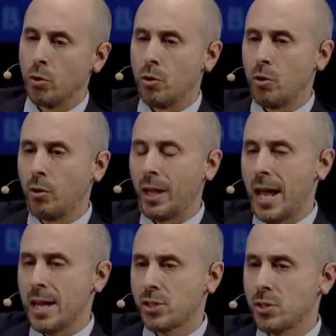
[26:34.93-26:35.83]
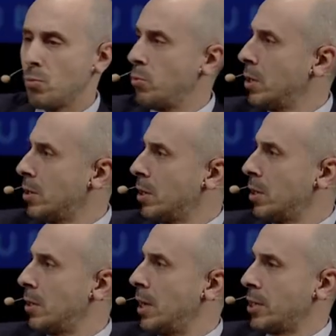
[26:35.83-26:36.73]
On gas, we
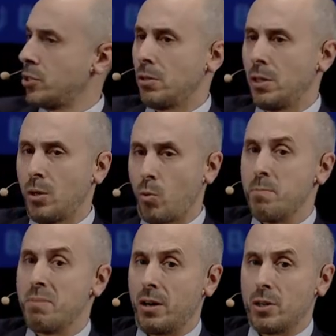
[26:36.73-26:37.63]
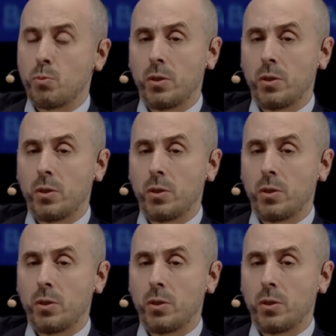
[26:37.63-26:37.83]
are actually quite bearish.